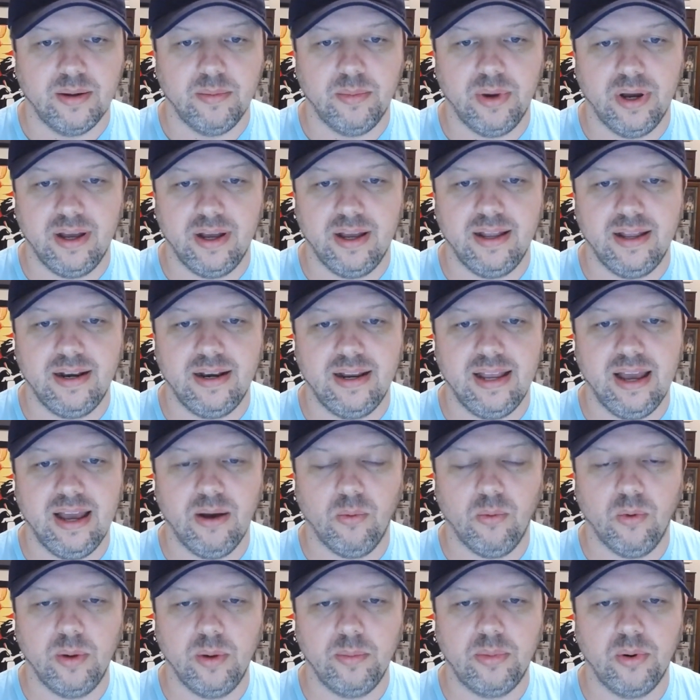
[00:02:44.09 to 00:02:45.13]
but
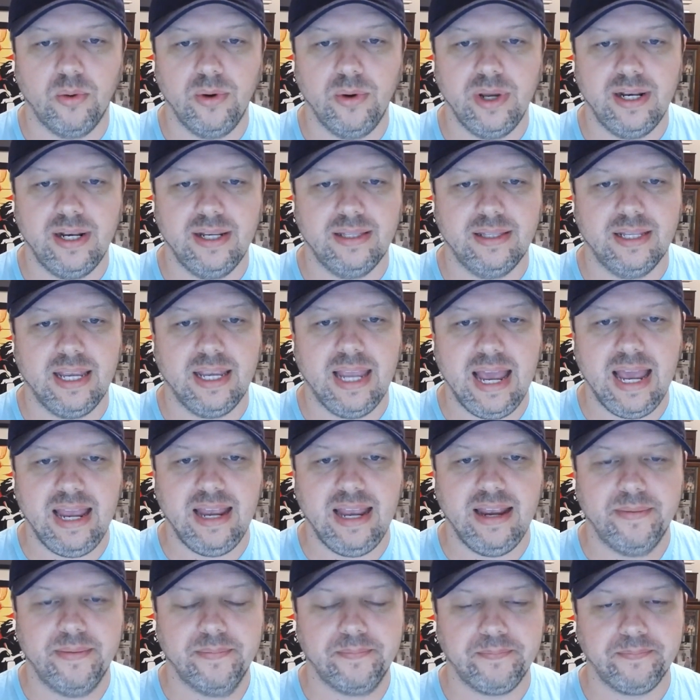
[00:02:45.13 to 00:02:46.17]
at one point in the
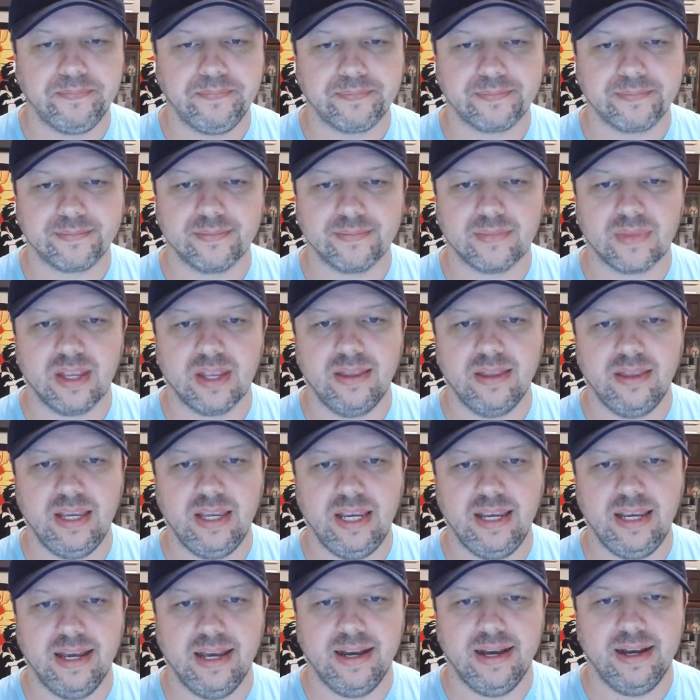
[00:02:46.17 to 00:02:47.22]
game,
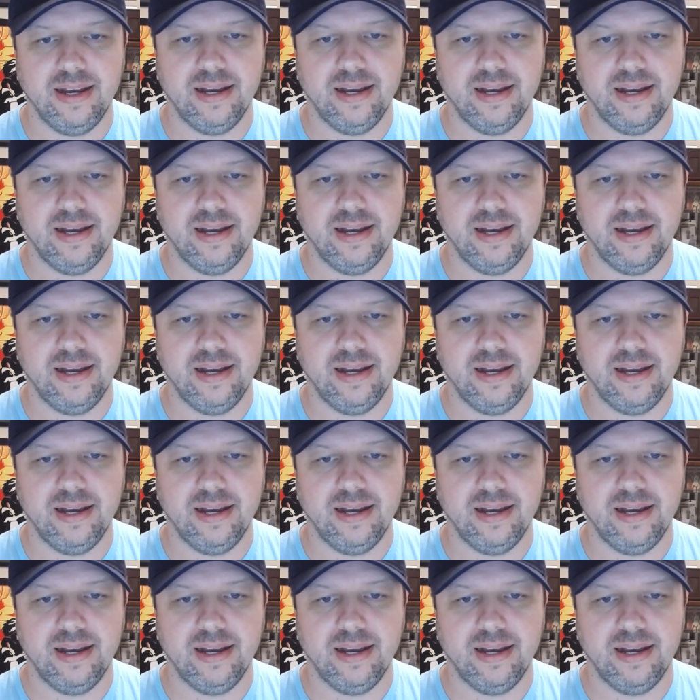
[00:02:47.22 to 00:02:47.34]
the